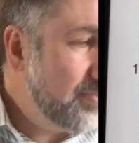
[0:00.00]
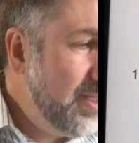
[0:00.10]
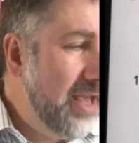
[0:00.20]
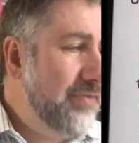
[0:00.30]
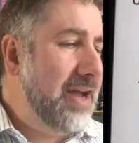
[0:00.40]

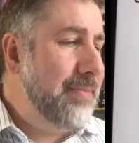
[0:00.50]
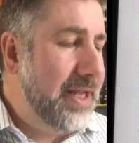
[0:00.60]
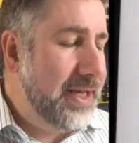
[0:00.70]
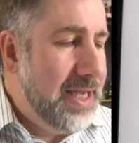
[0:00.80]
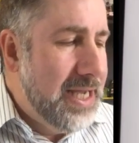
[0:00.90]
If I'm
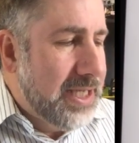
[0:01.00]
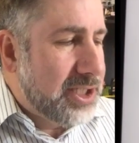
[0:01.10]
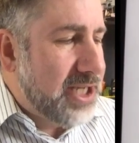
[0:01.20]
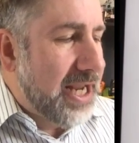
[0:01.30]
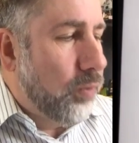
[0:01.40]
in
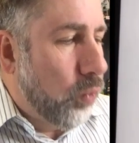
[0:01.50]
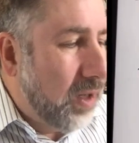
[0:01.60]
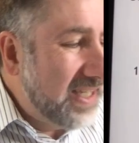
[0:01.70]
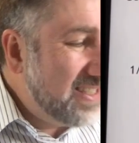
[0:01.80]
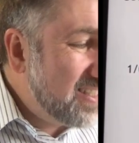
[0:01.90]
state
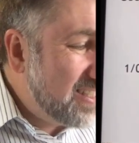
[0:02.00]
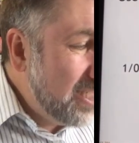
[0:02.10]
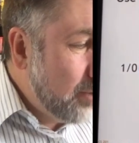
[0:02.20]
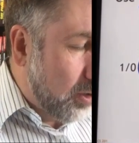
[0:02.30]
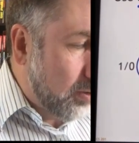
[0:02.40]
1,
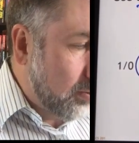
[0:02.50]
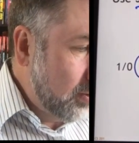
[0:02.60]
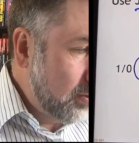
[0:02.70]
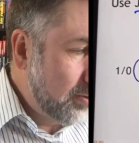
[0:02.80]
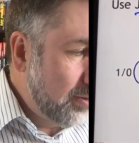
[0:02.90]
0,
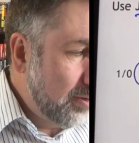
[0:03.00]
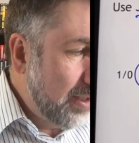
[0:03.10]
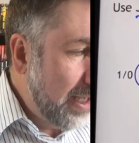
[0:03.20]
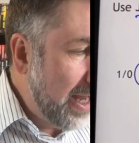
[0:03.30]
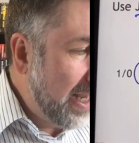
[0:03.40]
and I